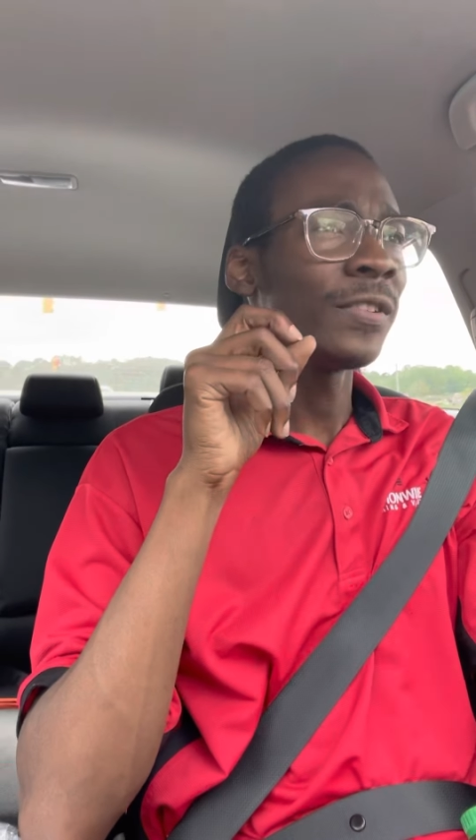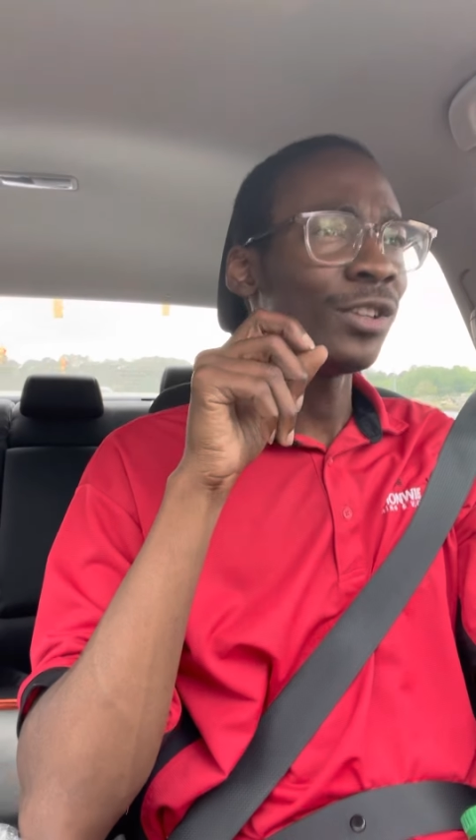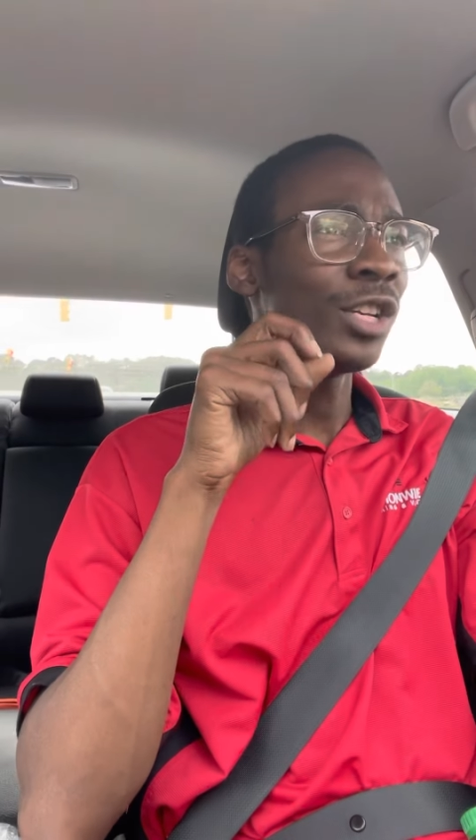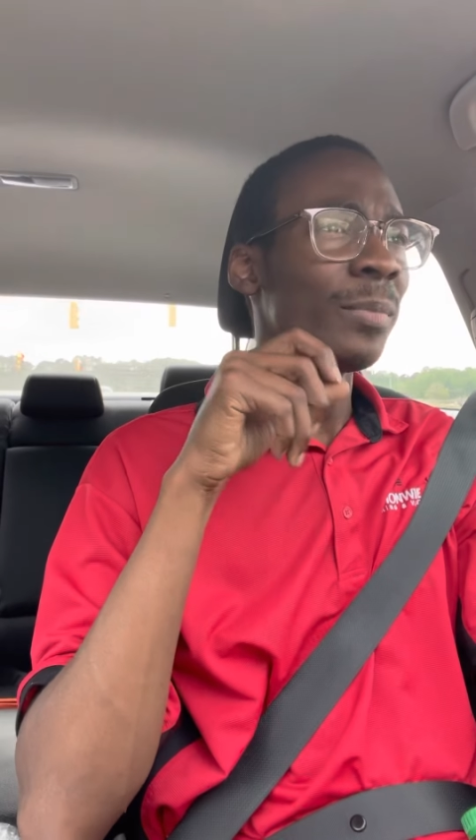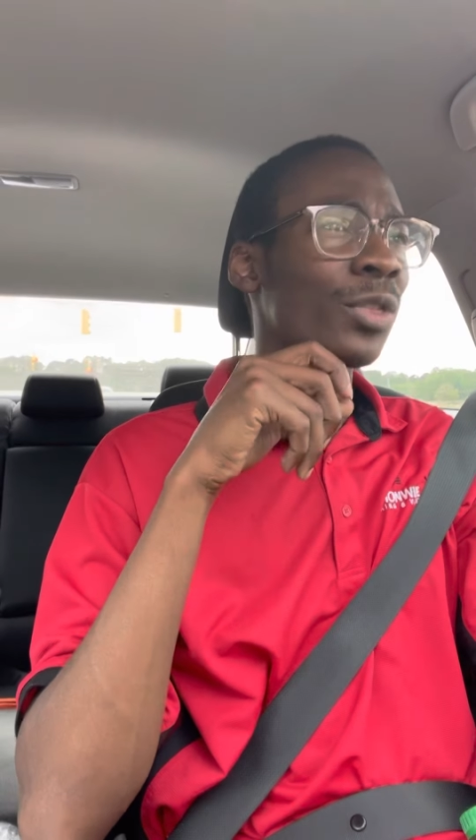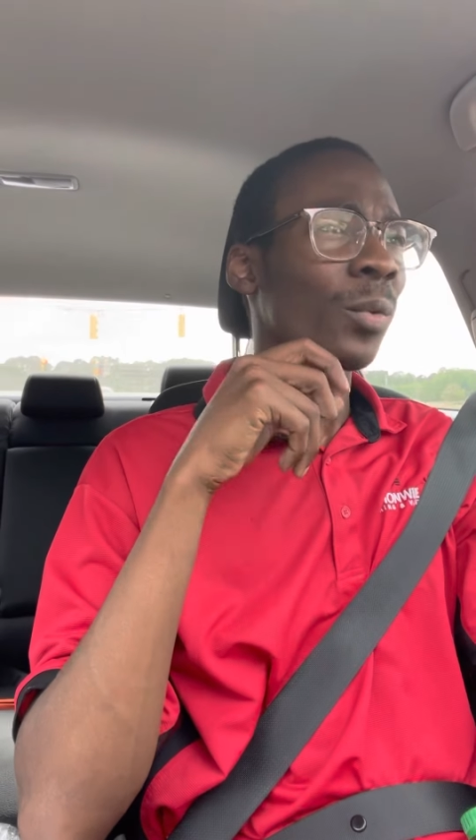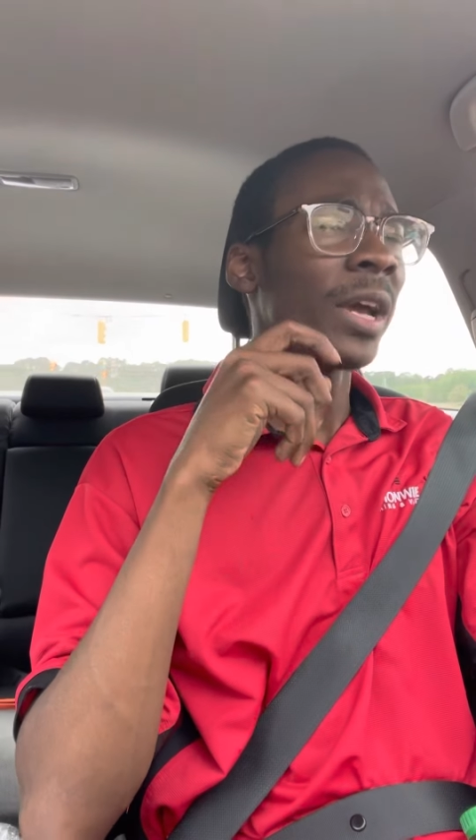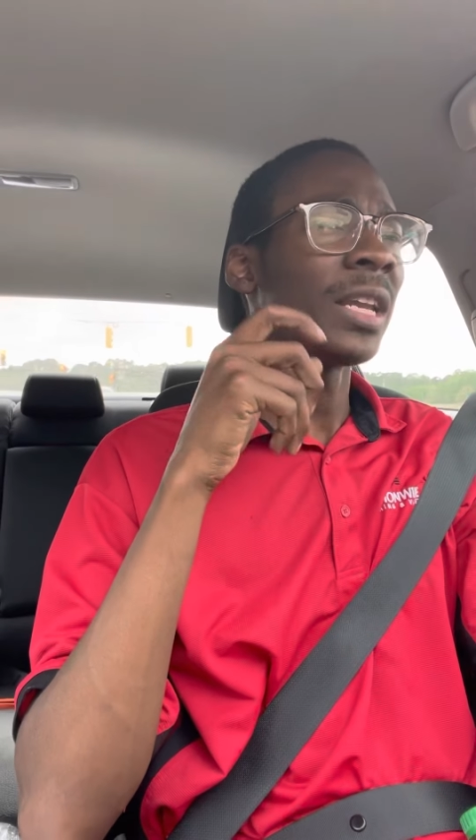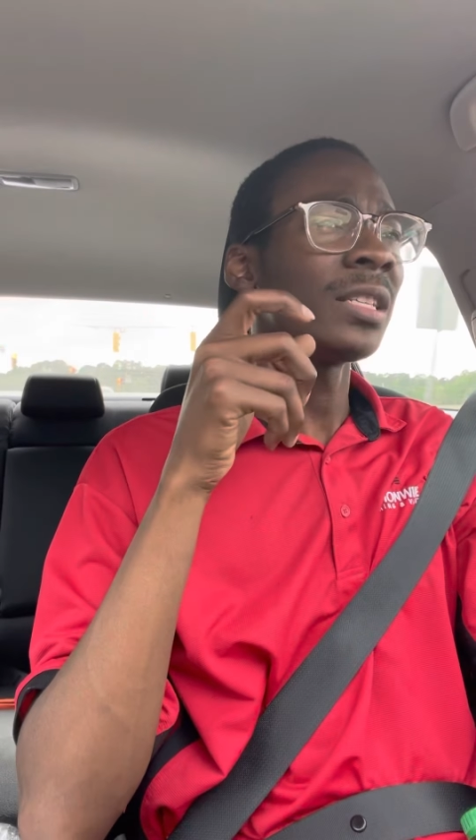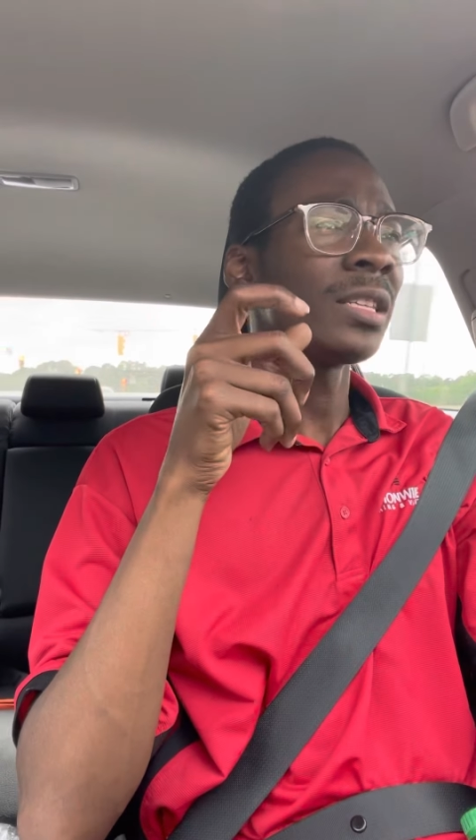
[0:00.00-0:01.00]
for you to be
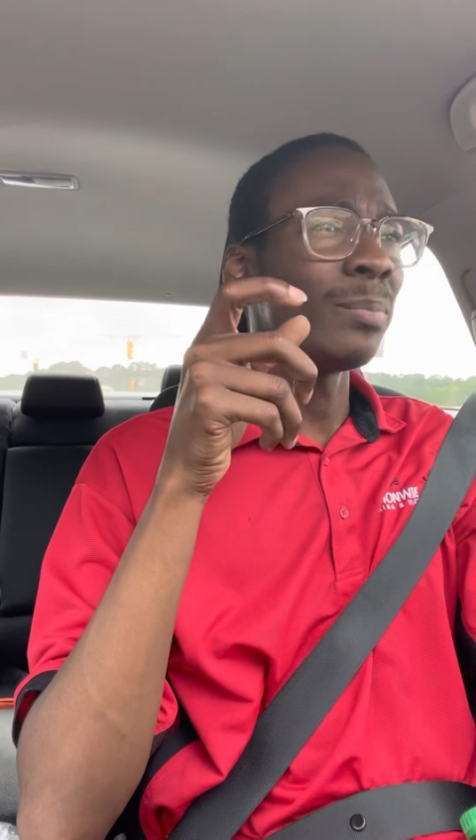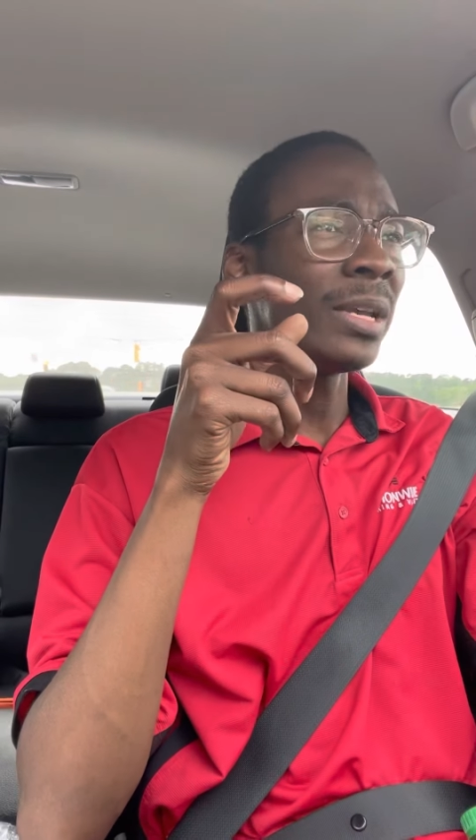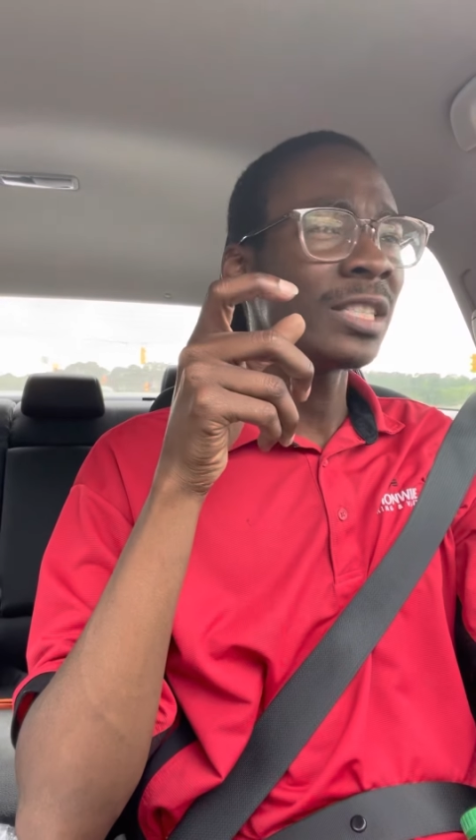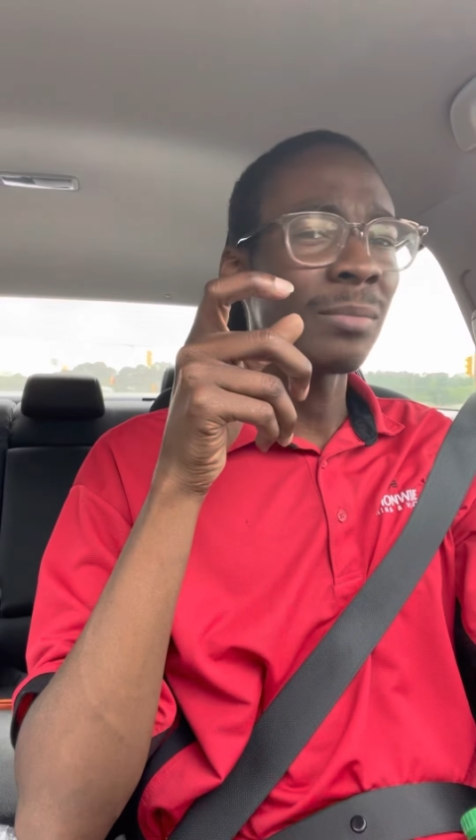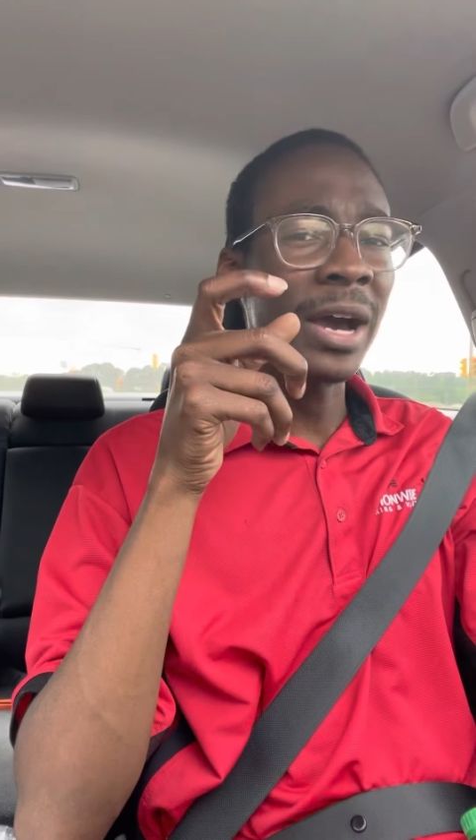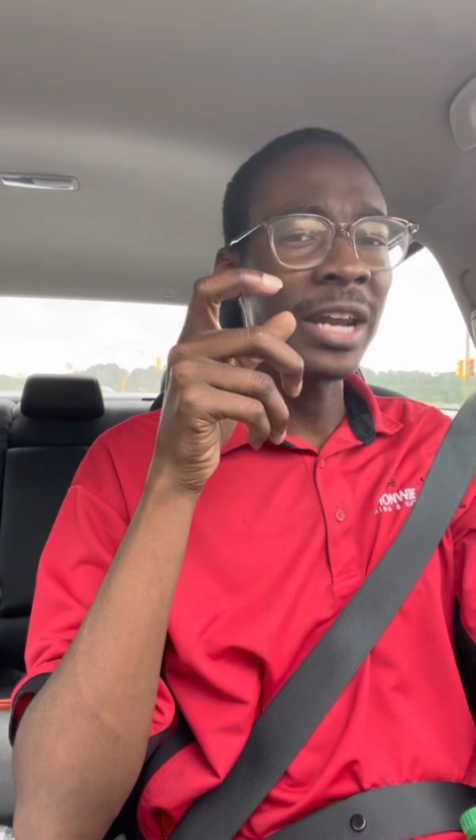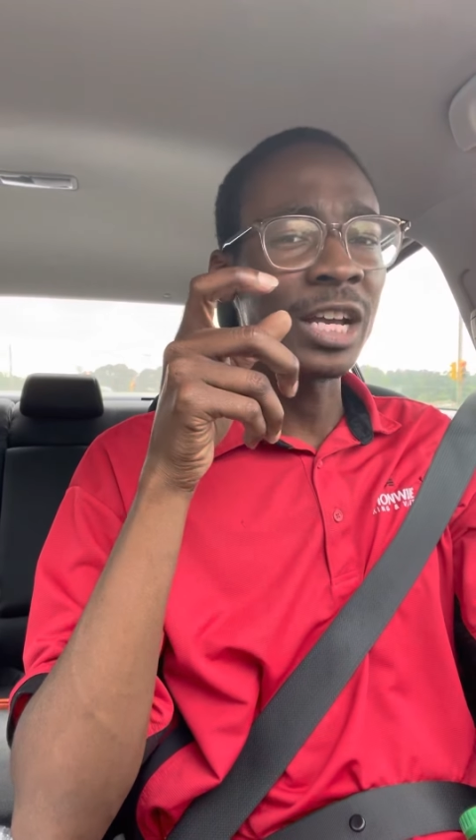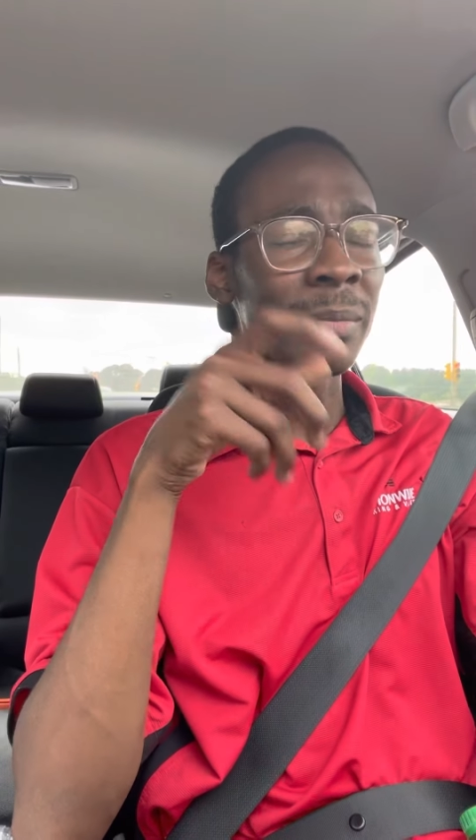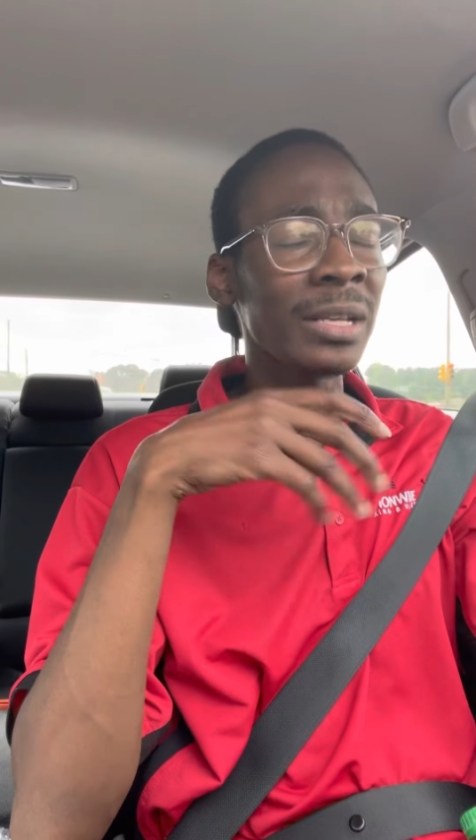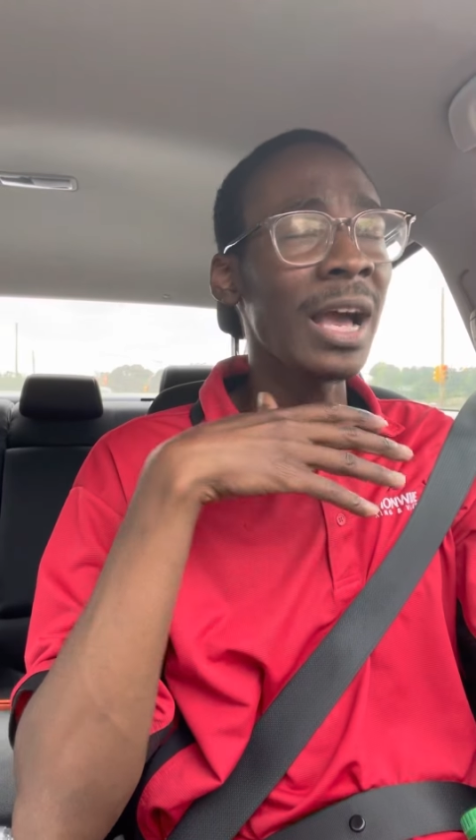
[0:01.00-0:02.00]
threatening to beat somebody up.